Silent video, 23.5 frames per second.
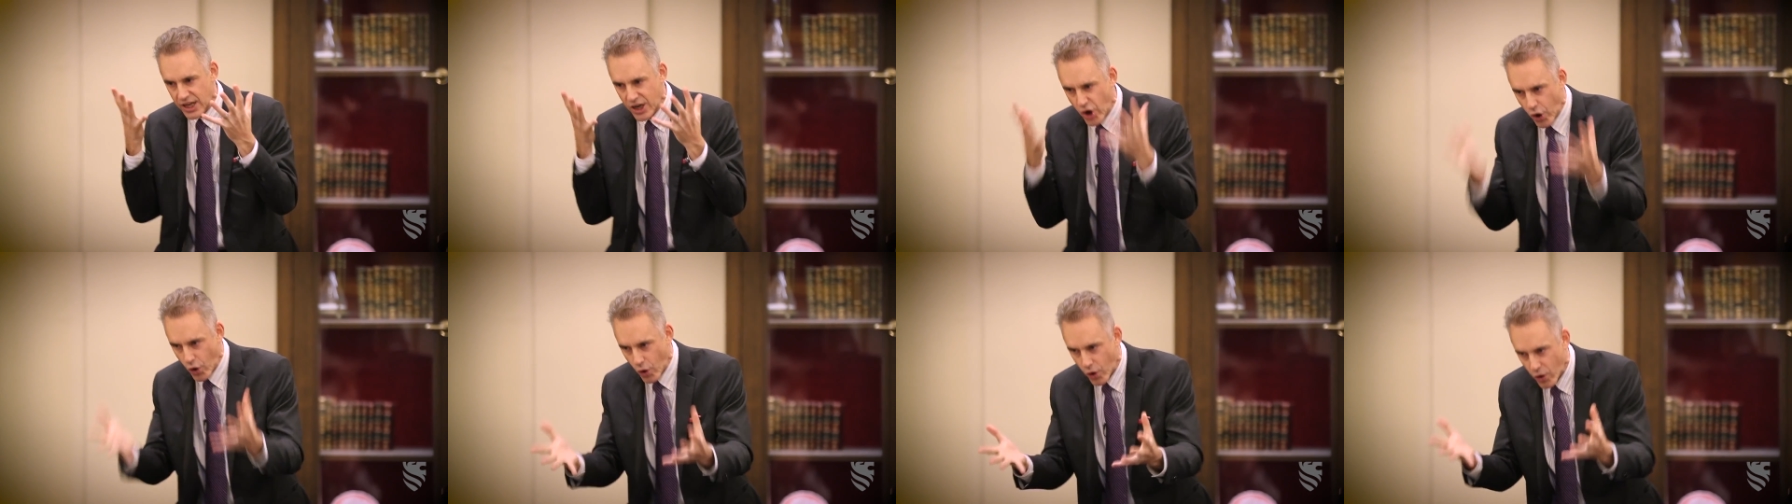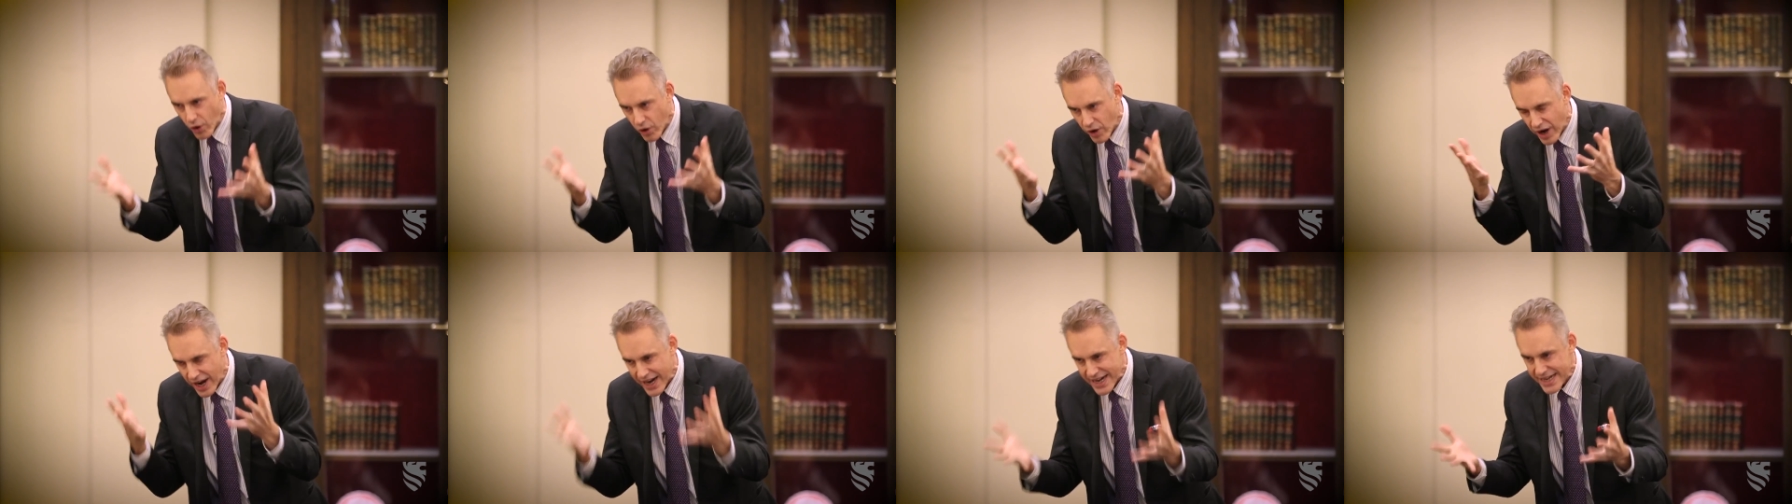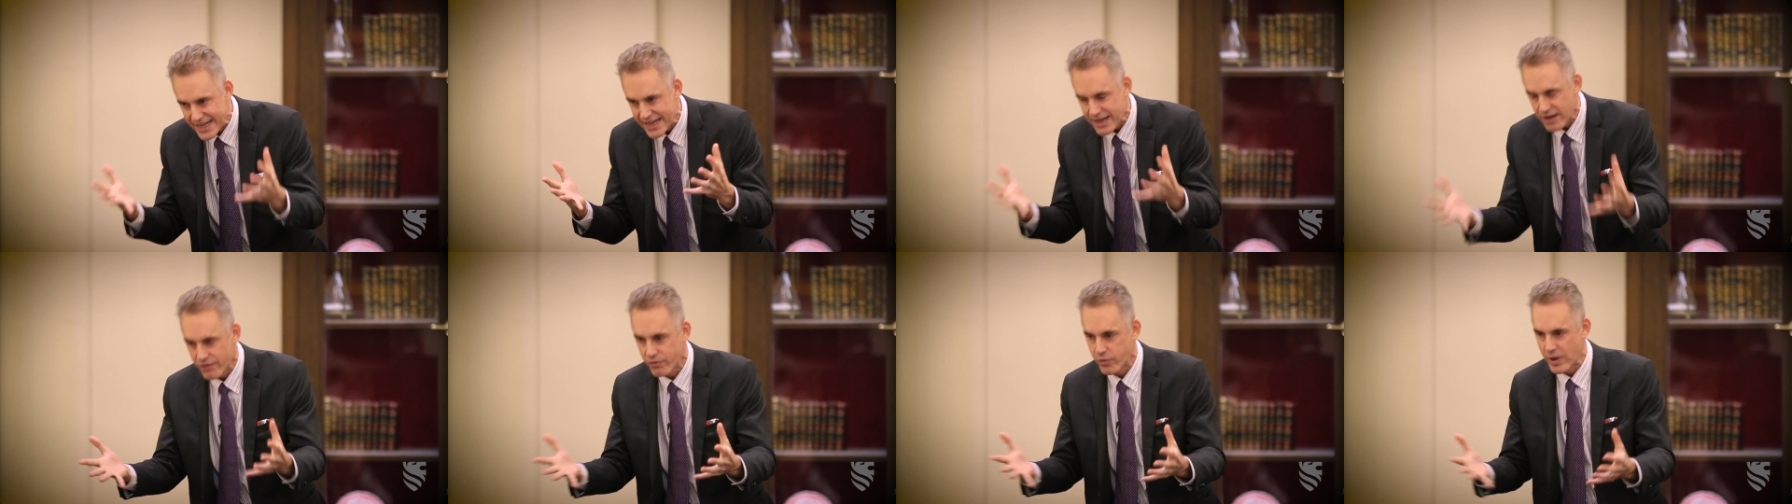core
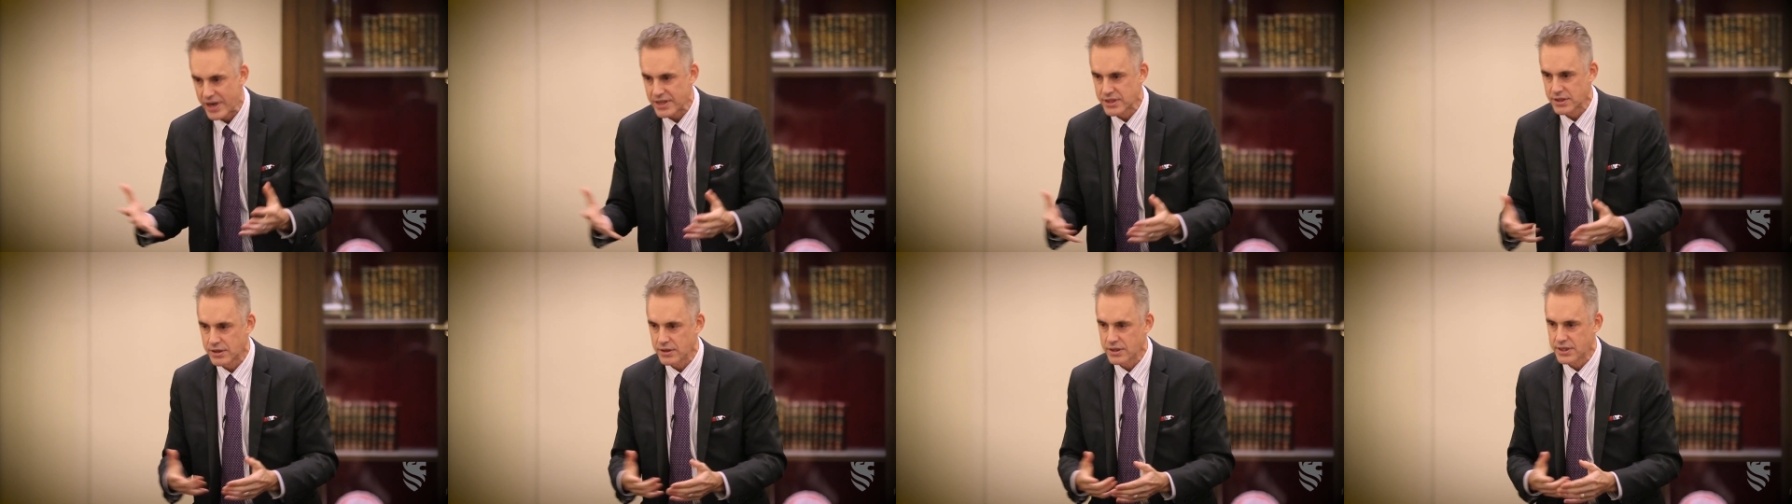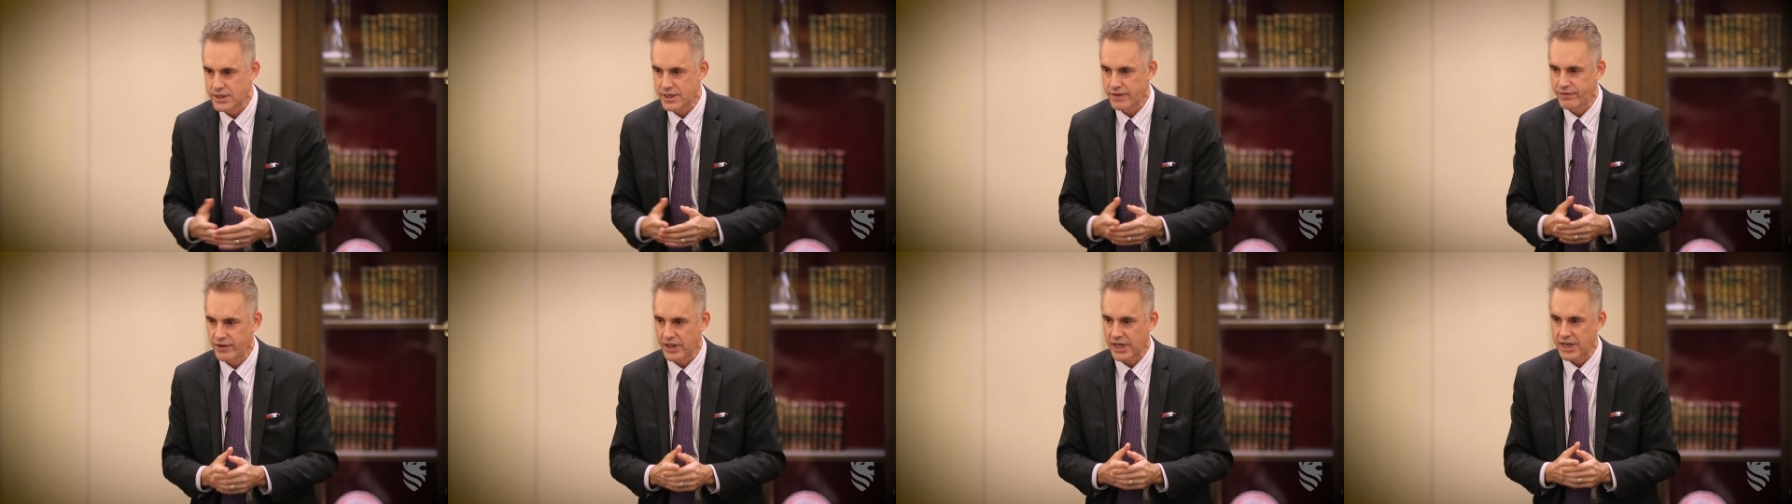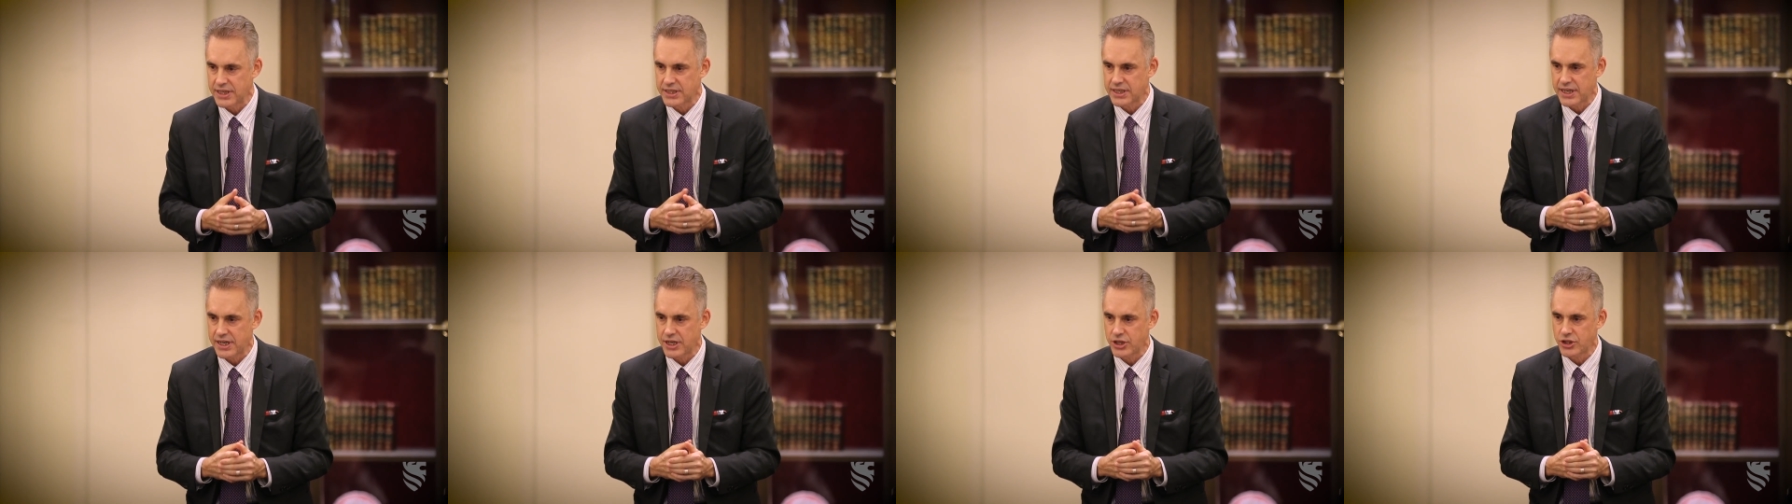idea of Western
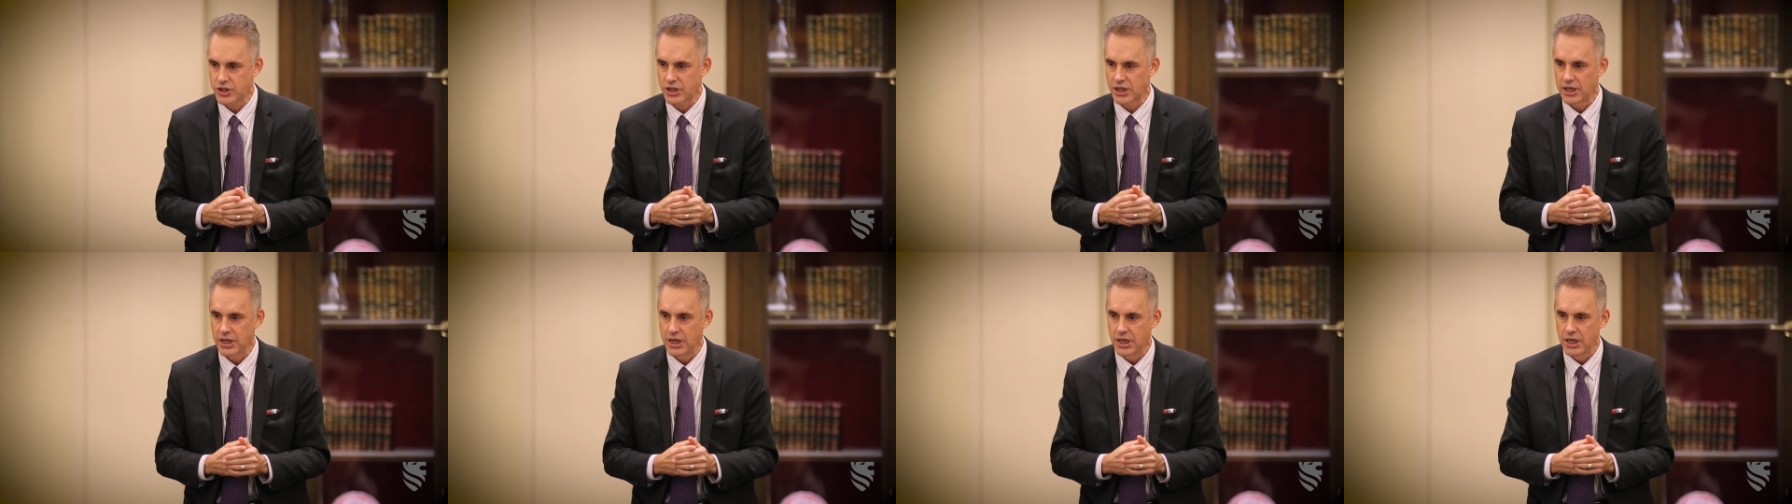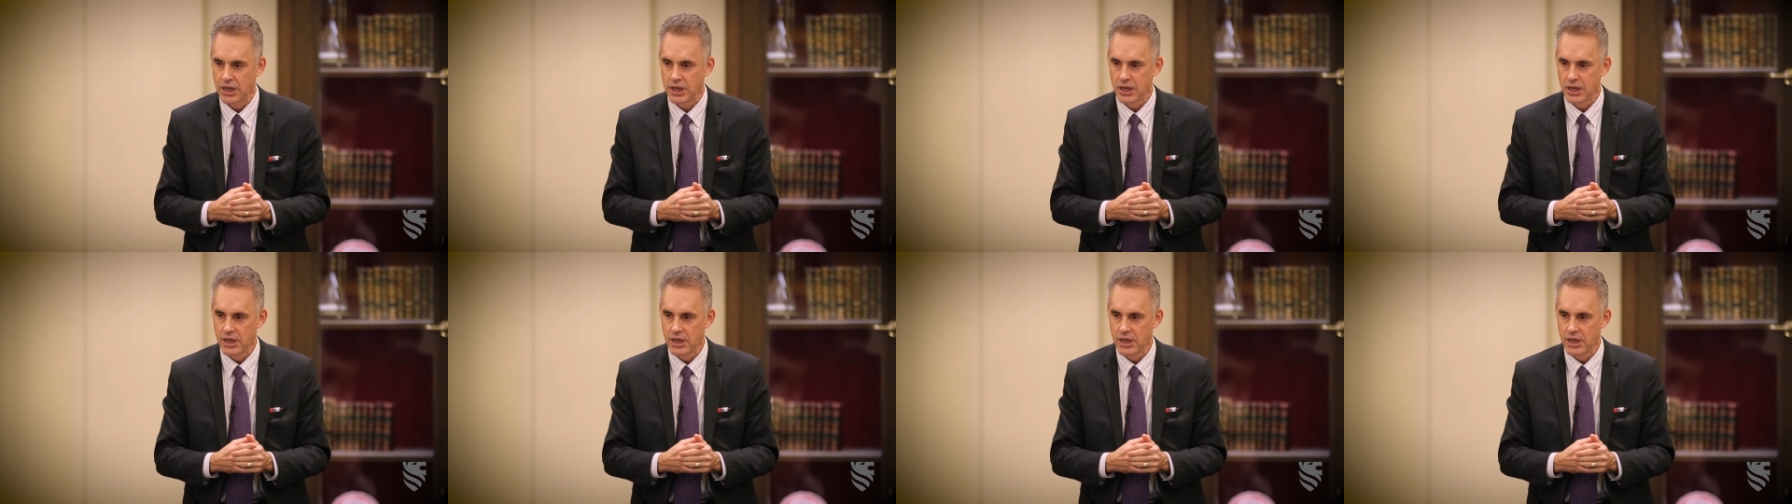civilization.